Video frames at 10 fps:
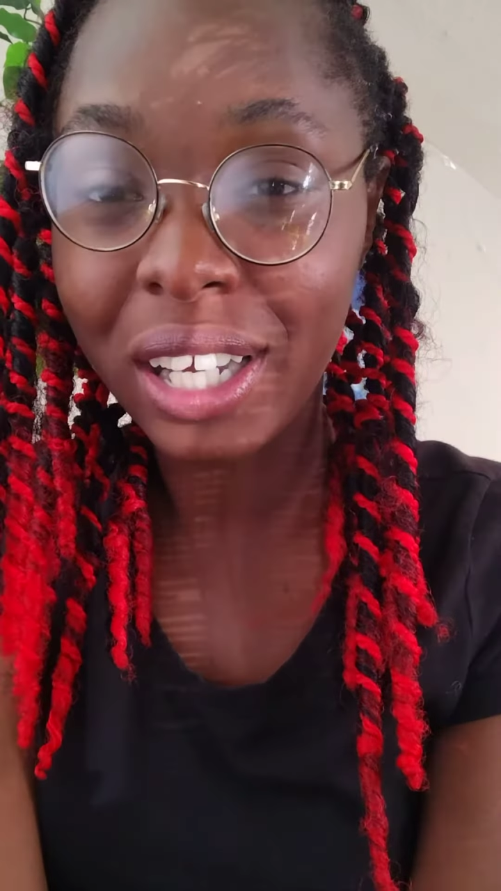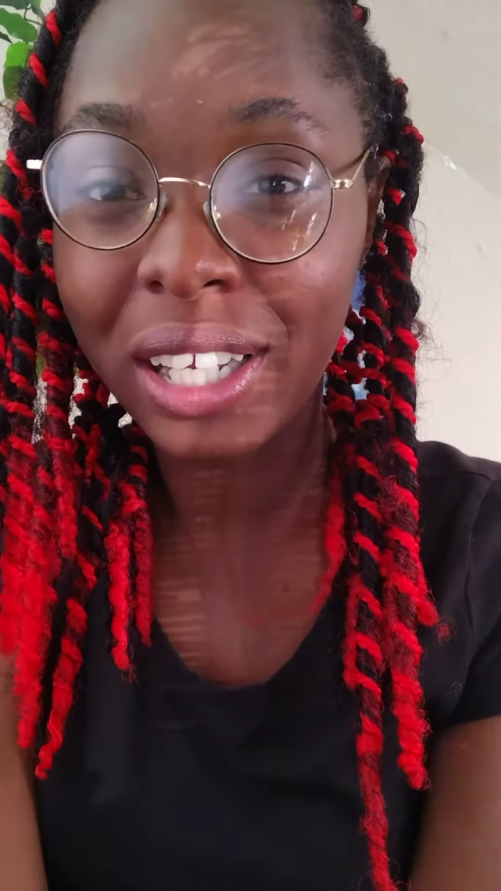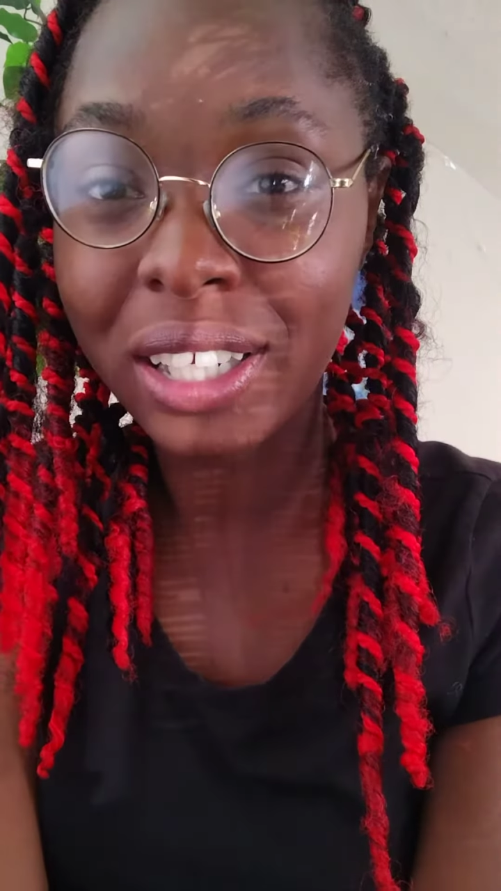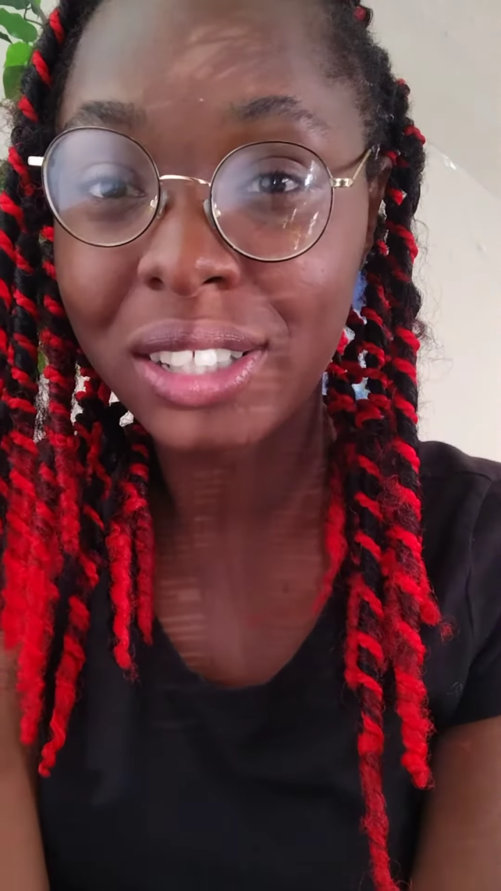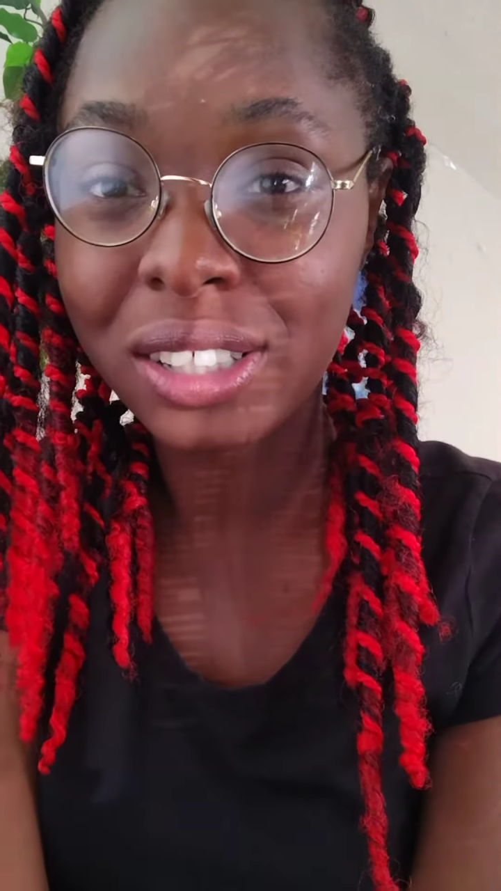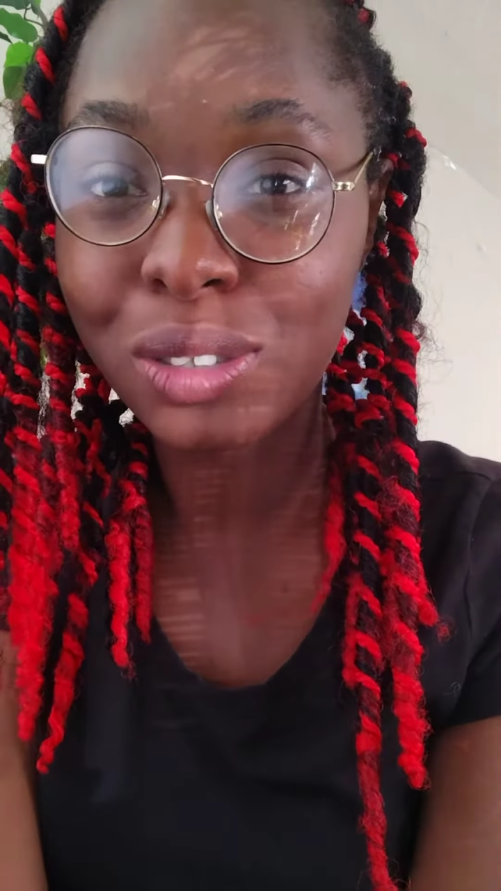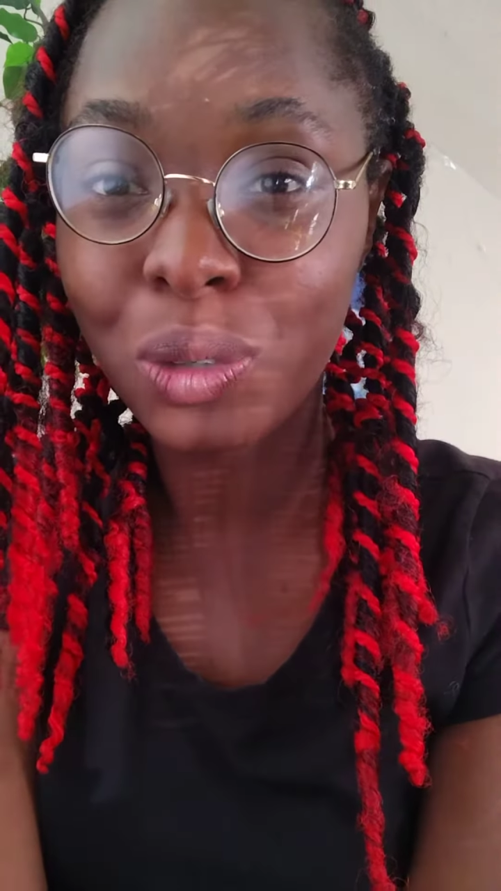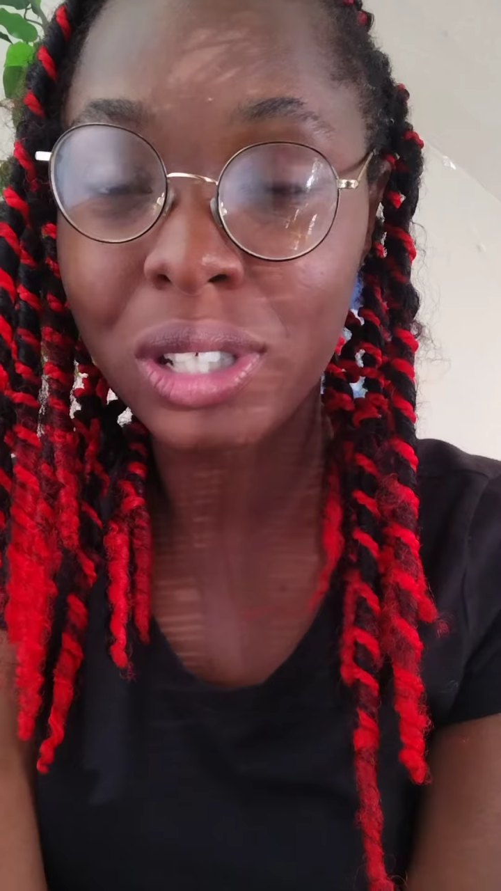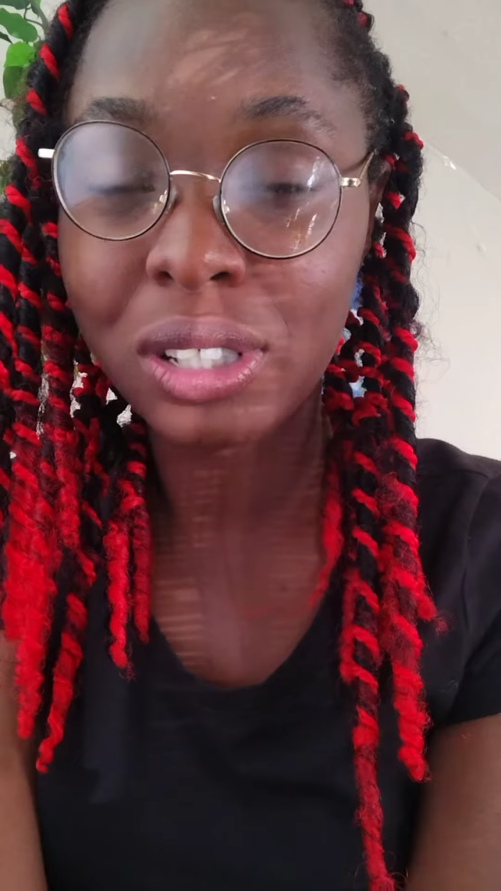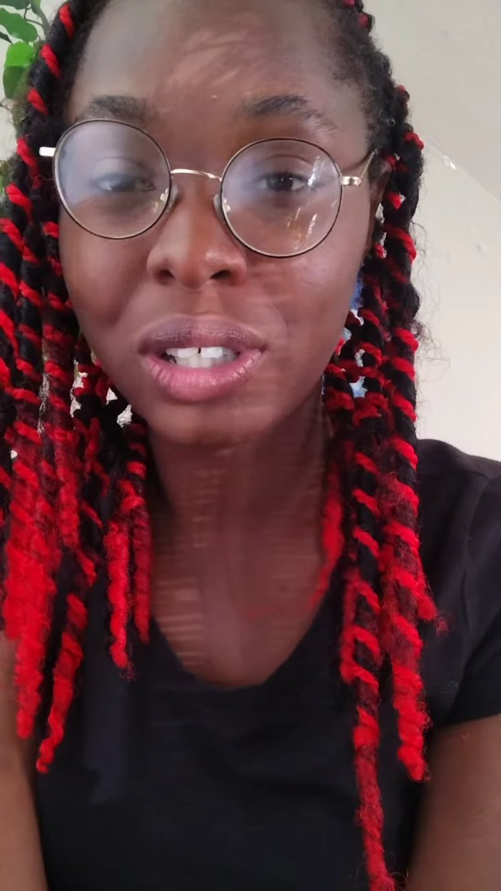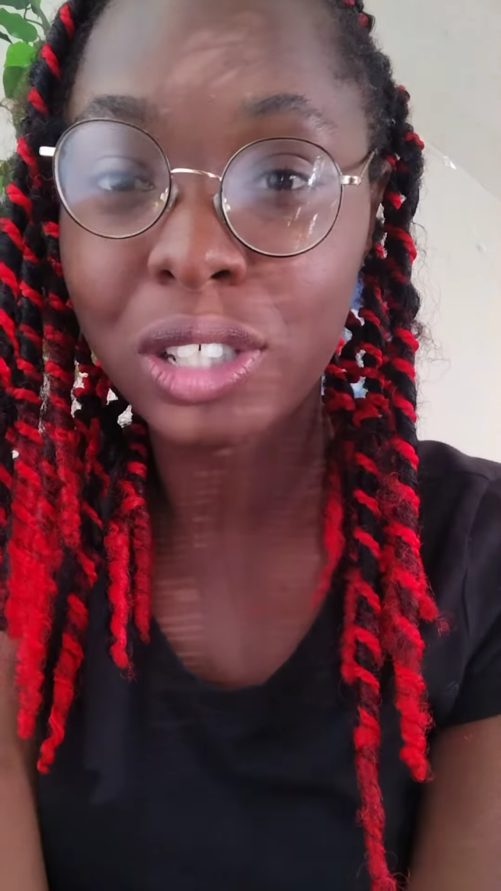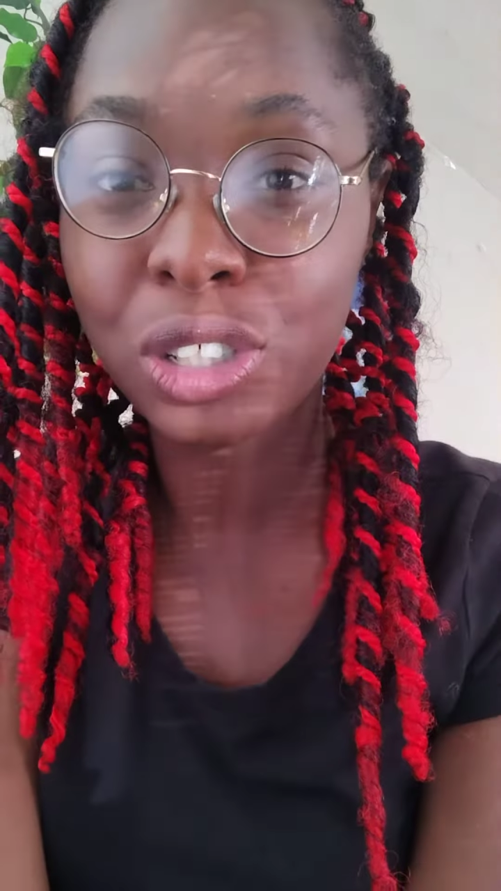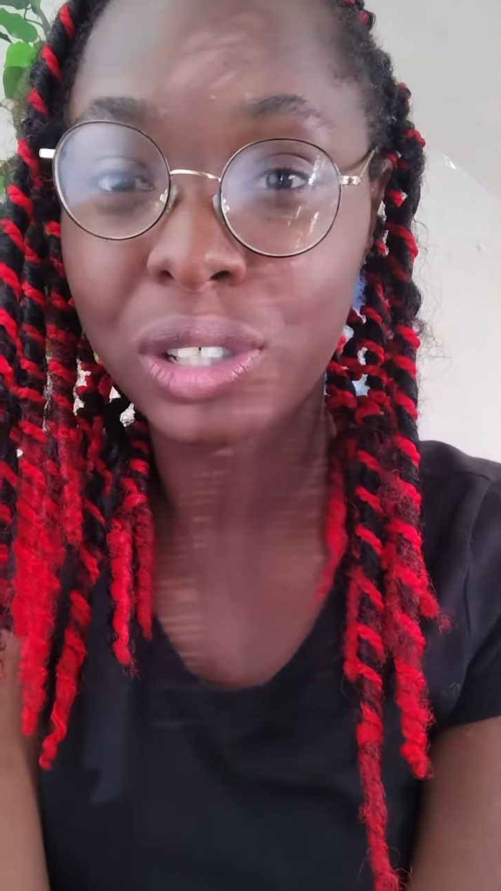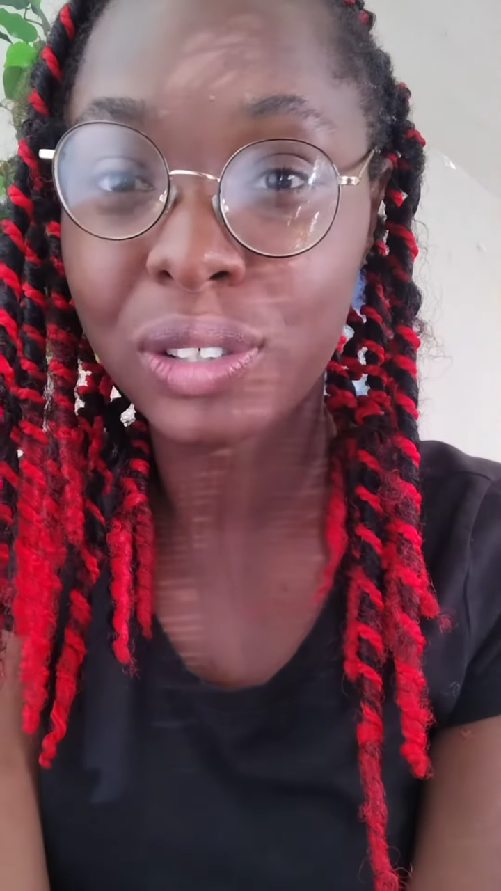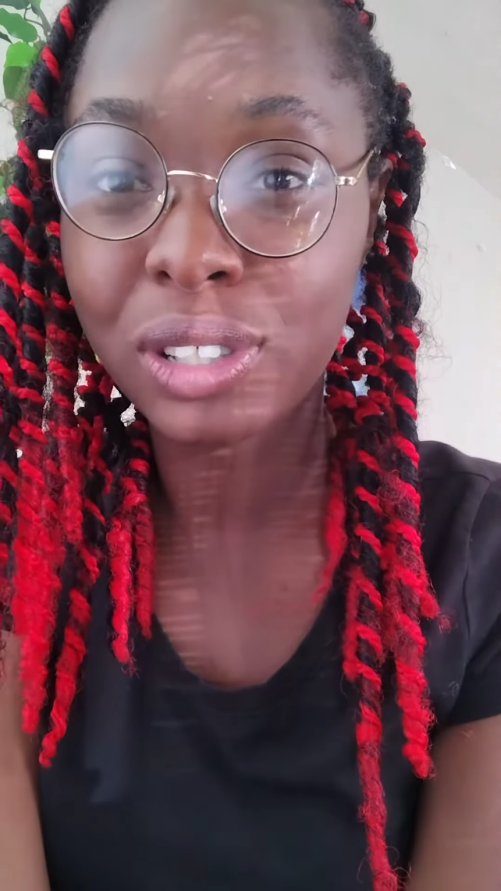And he just wants to
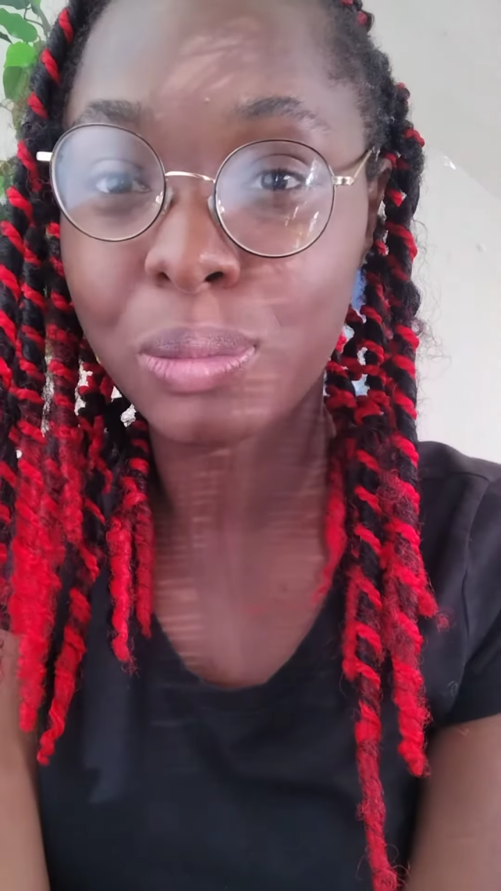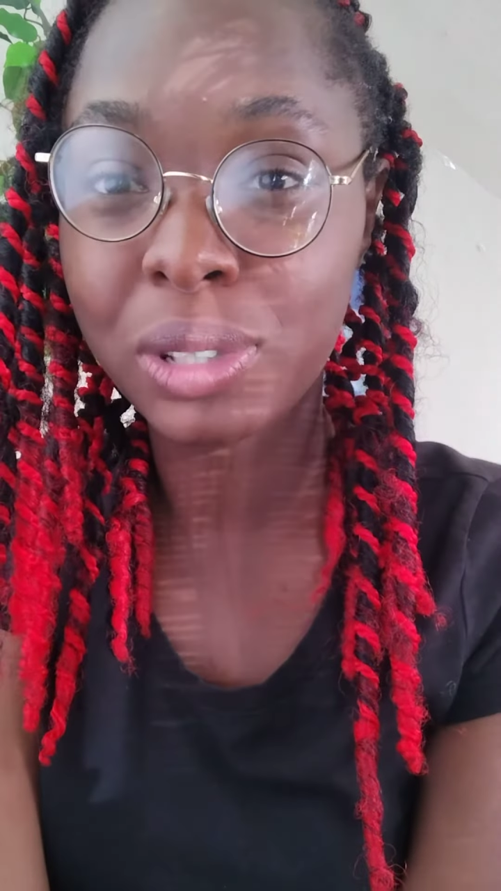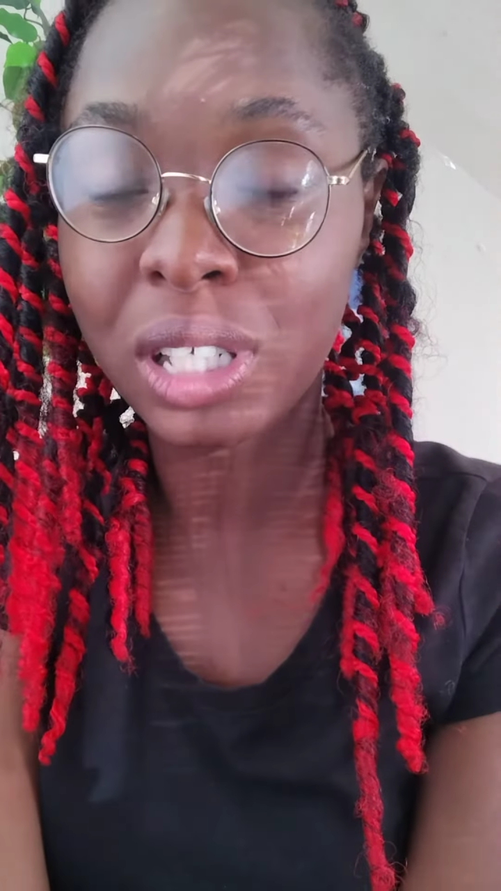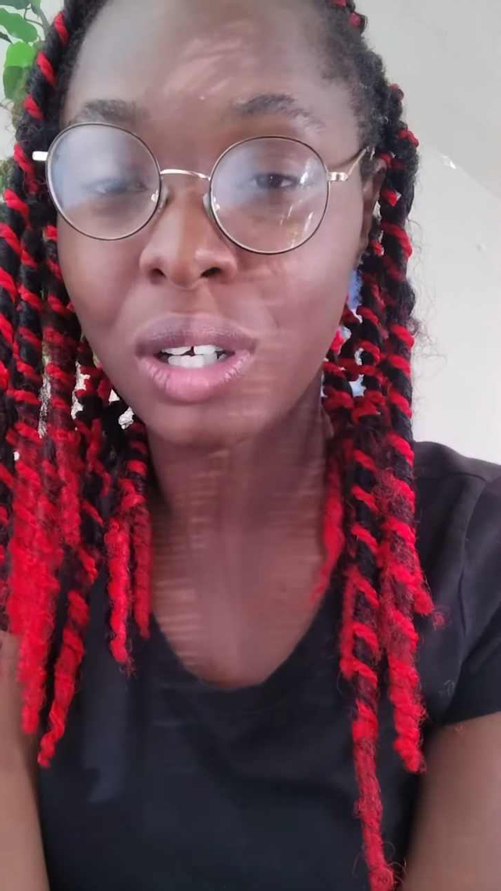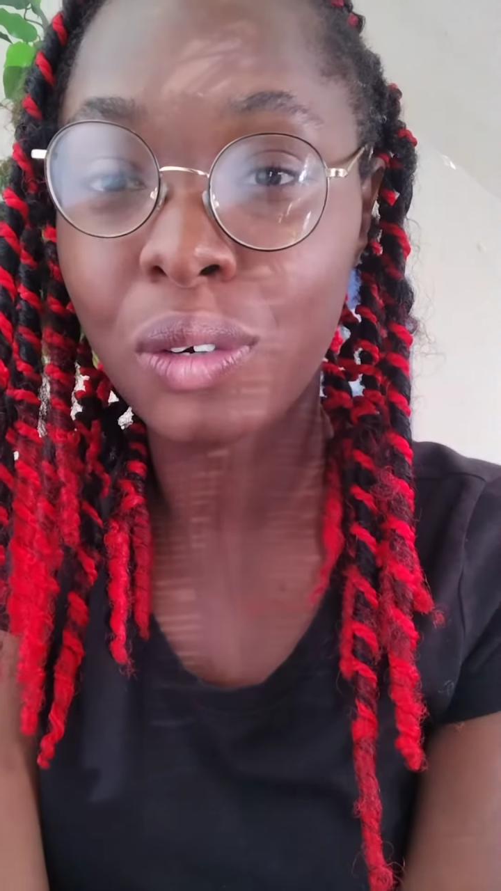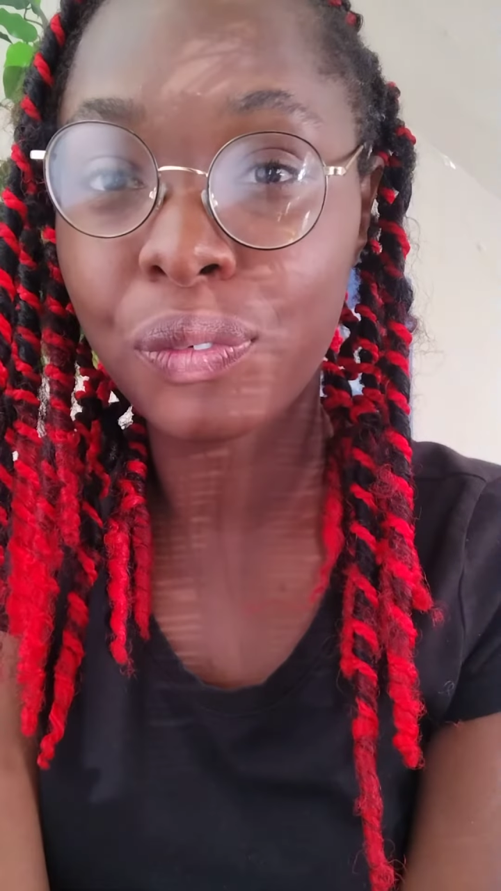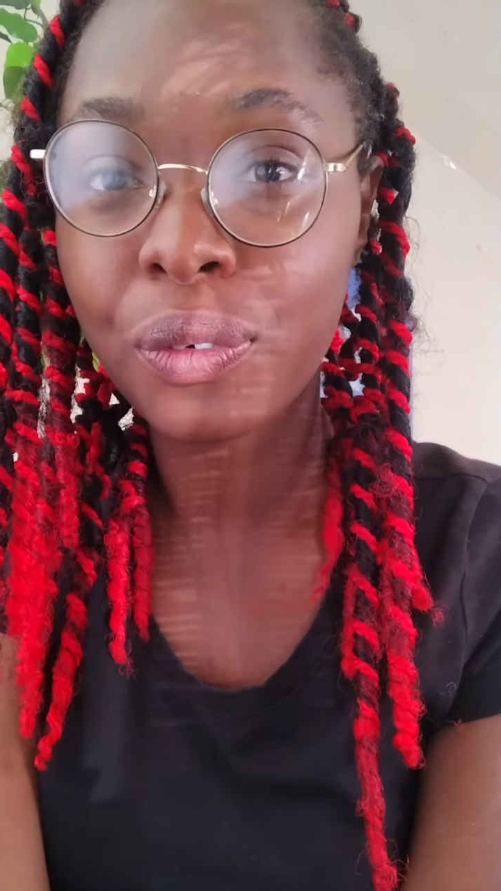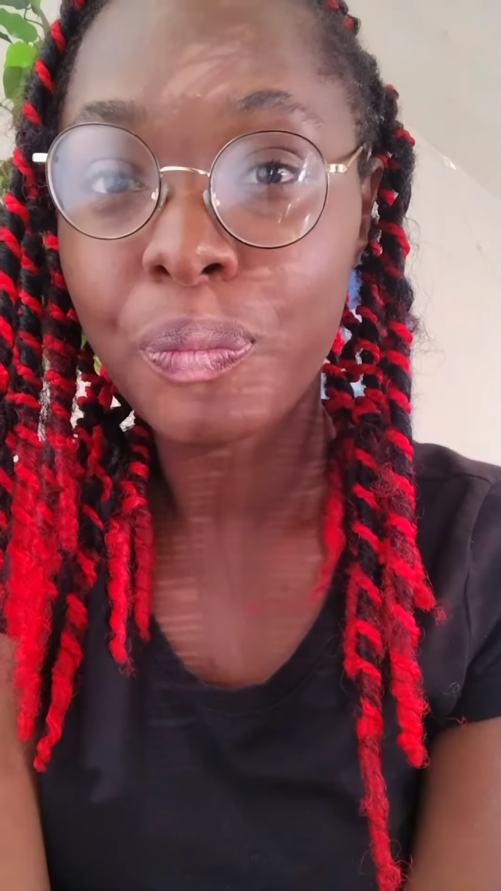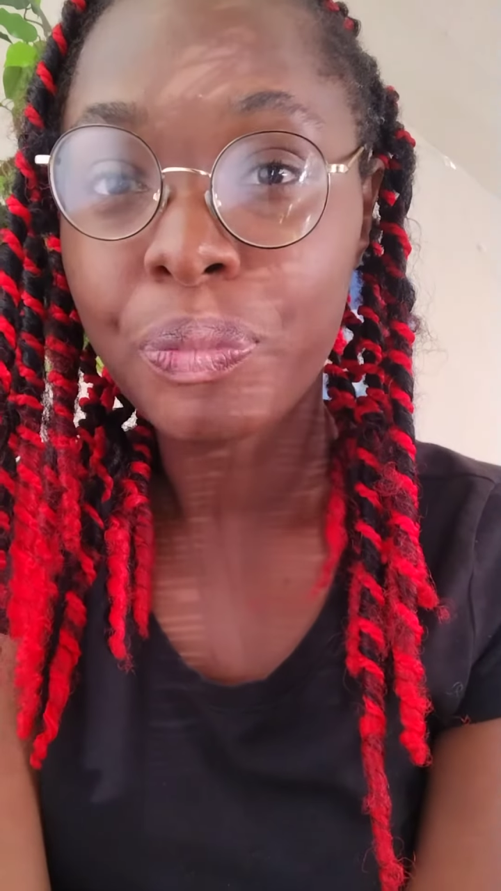introduce himself